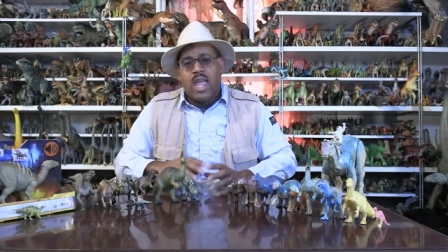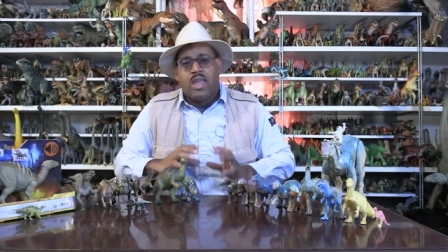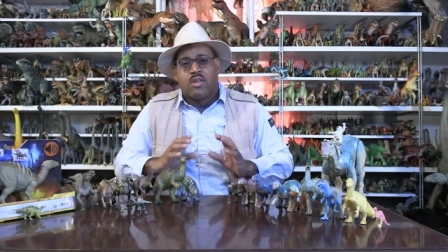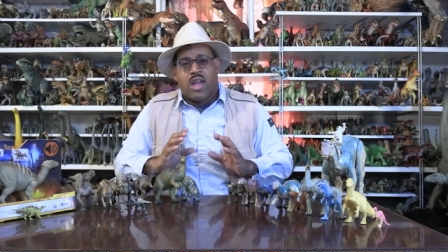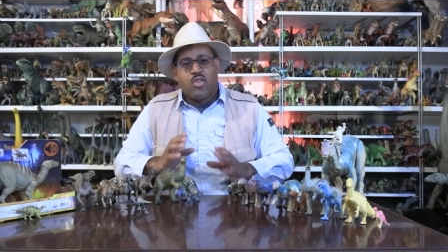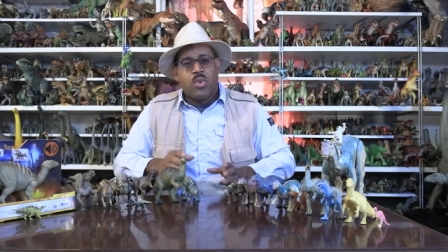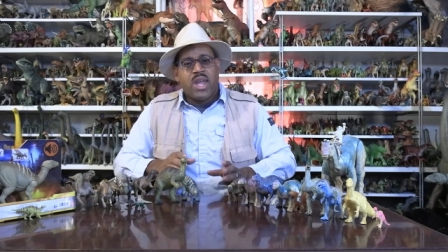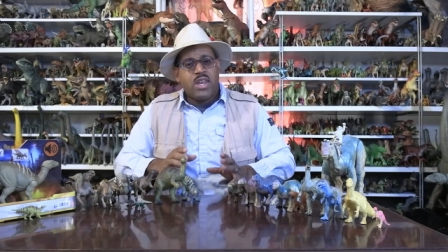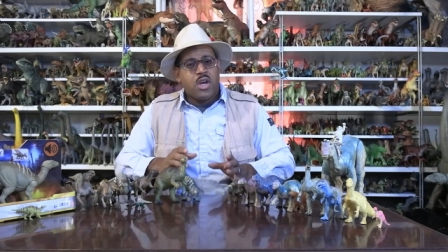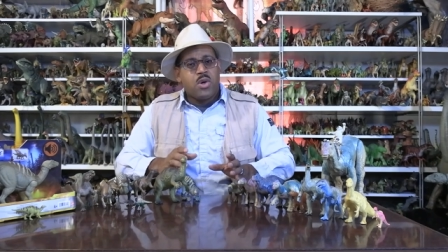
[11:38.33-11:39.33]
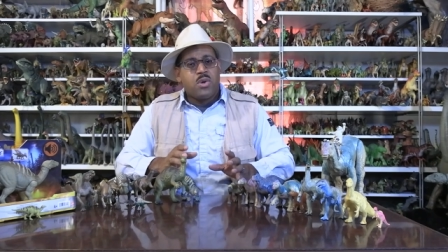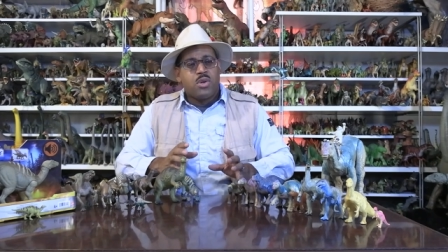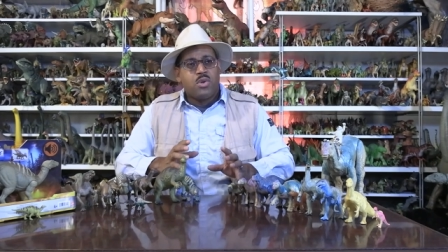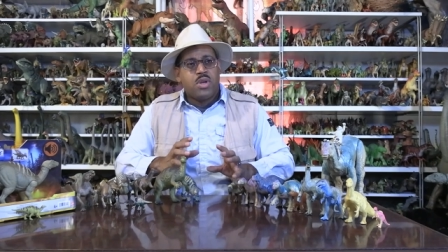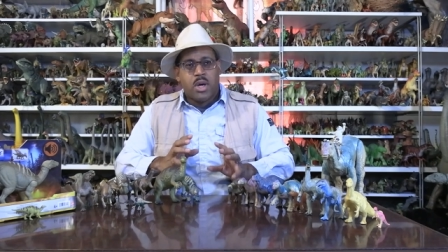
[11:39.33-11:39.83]
either everyone I know
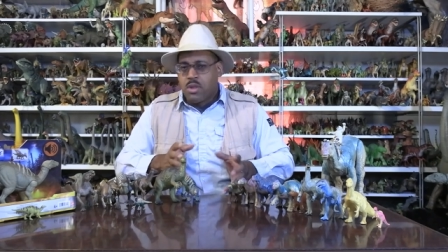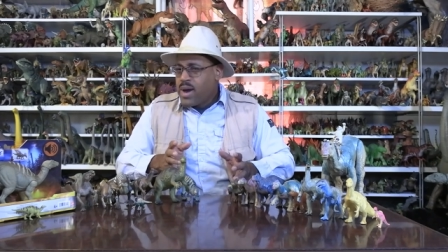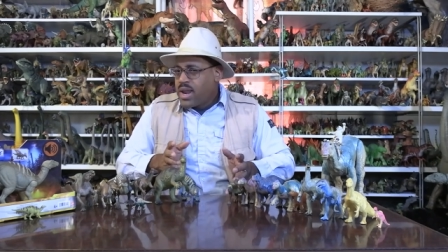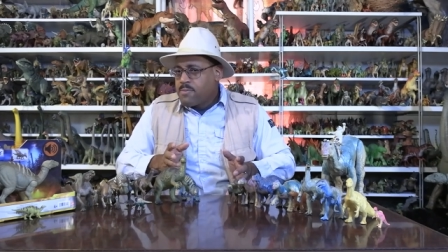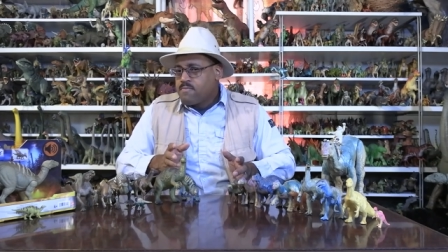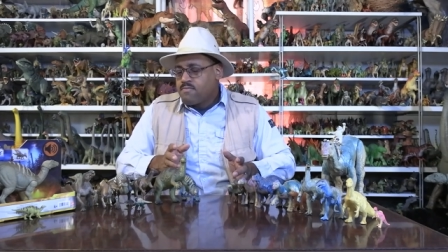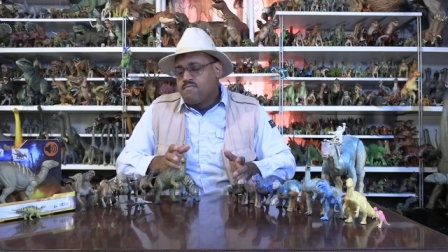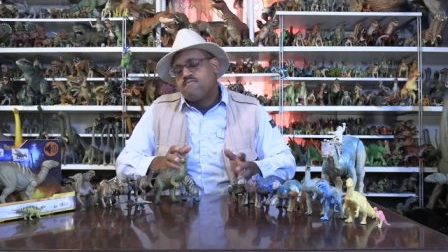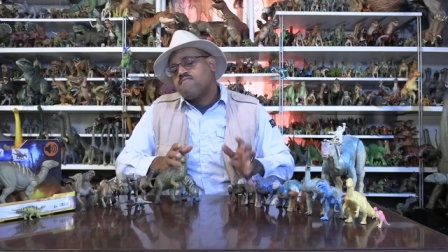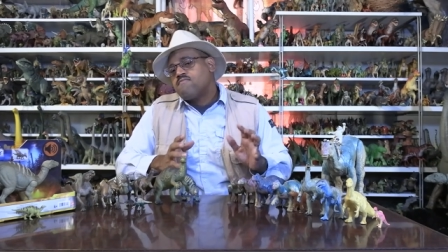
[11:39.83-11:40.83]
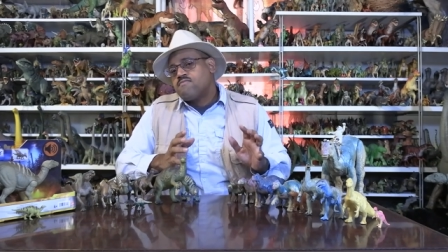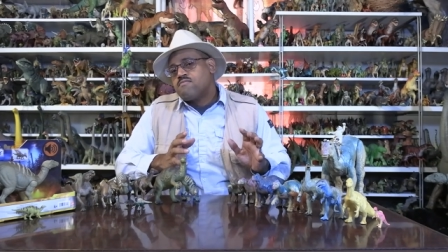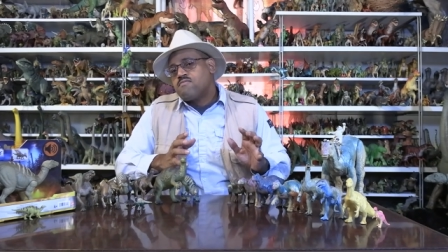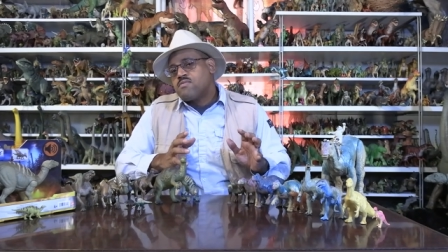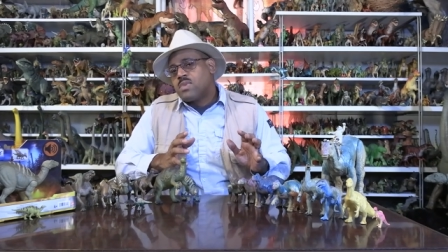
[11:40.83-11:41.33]
who knows about it
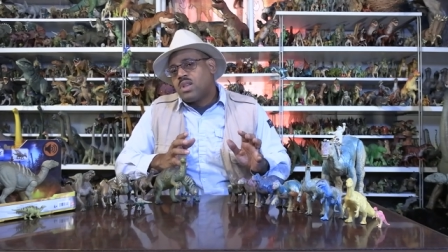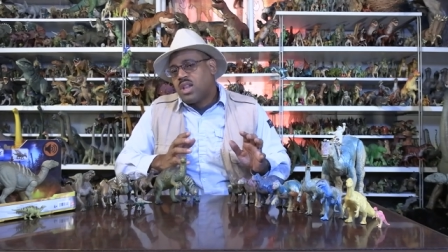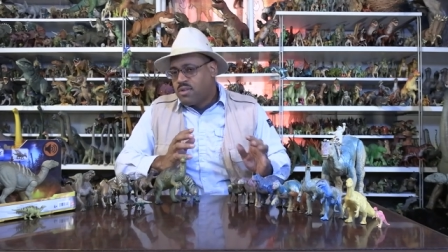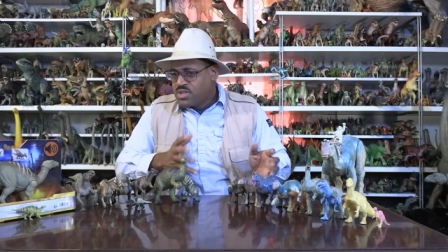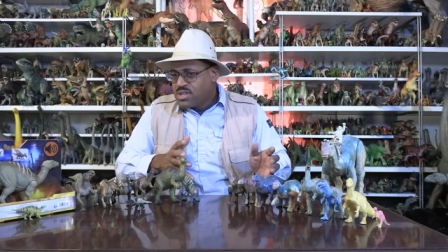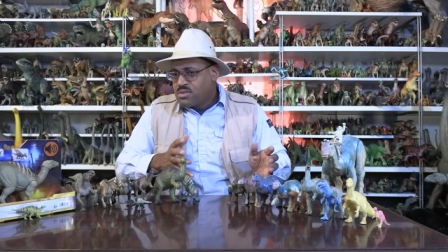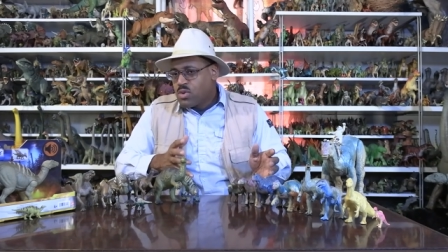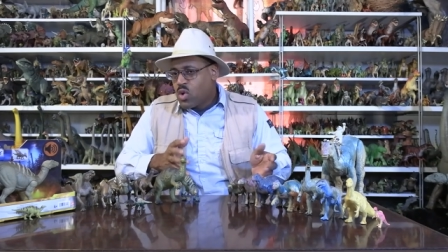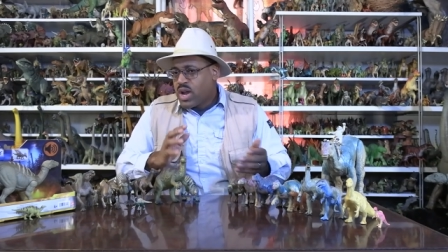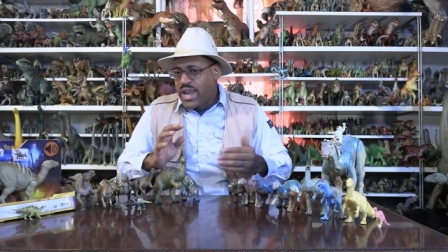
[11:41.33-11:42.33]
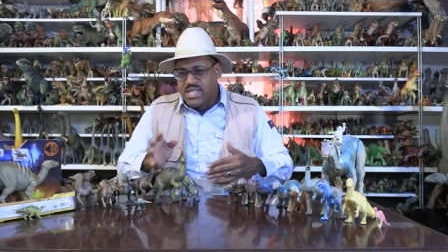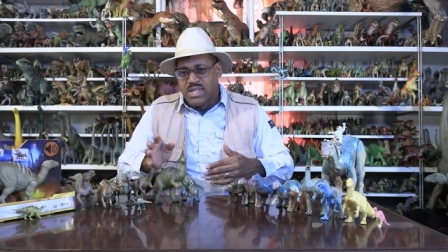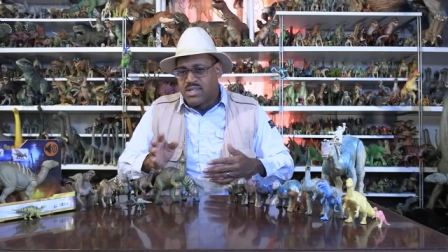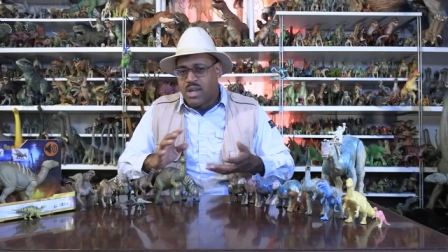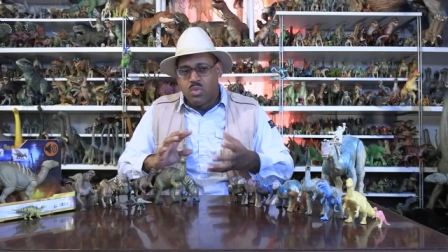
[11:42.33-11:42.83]
loves it or hates it.
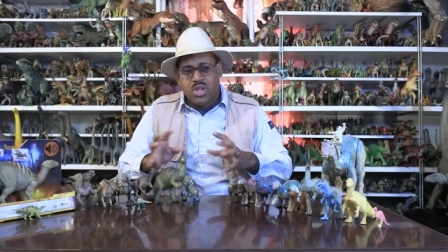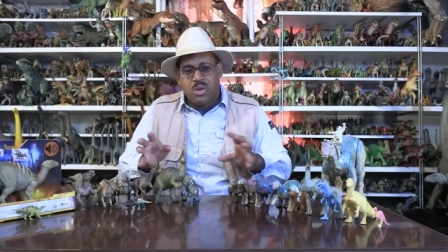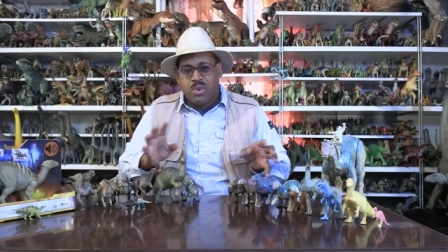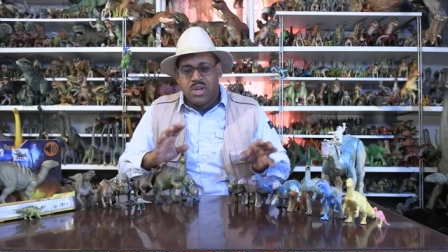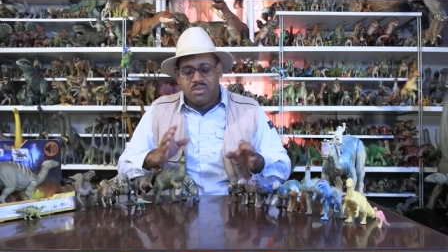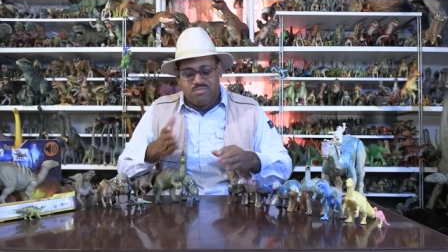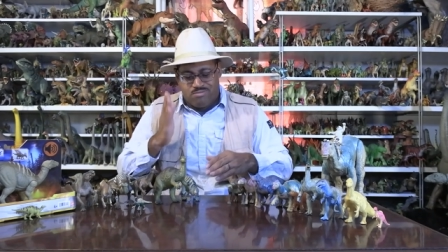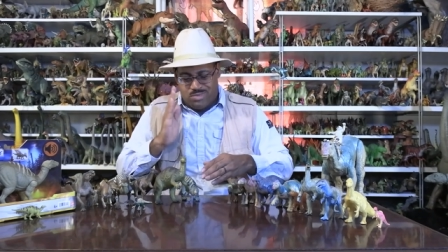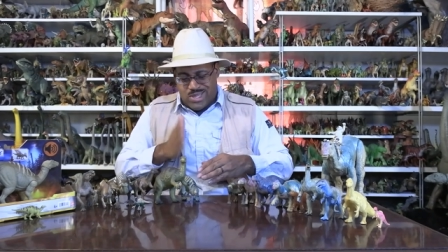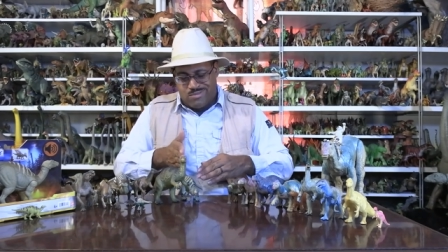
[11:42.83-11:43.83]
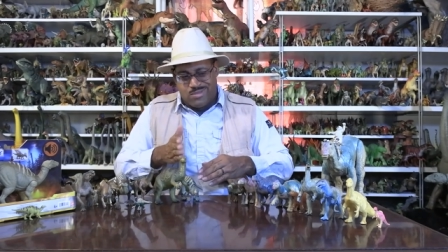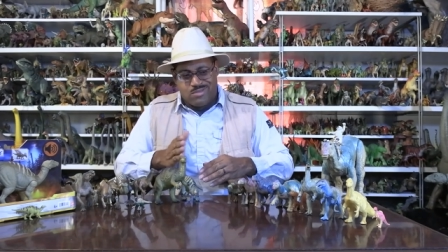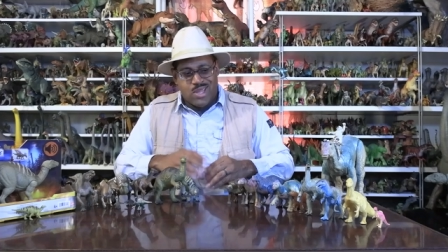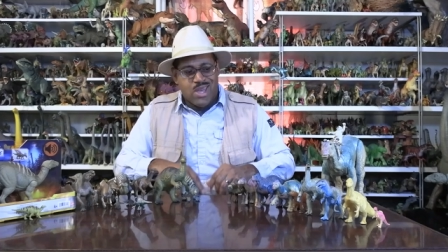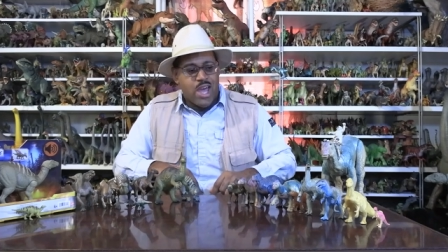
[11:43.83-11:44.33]
It's like a really weird like
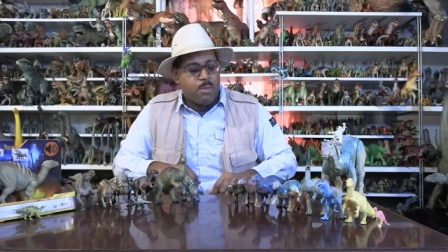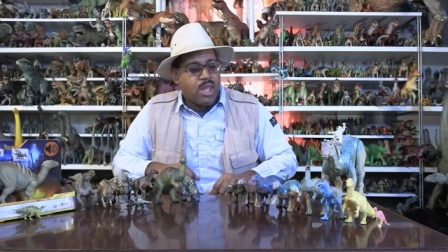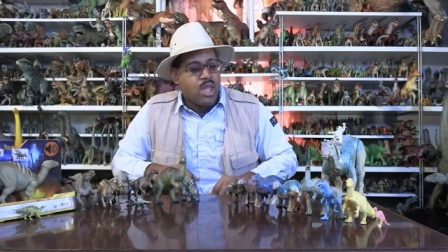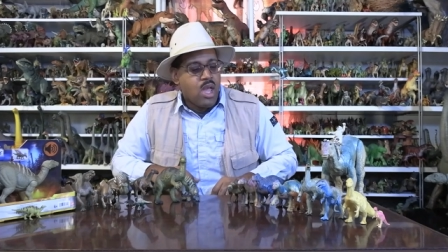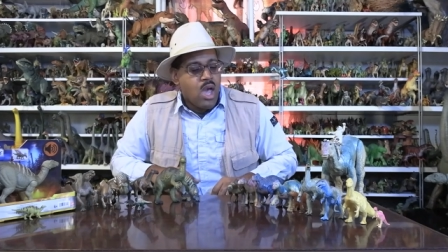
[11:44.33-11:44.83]
dichotomy.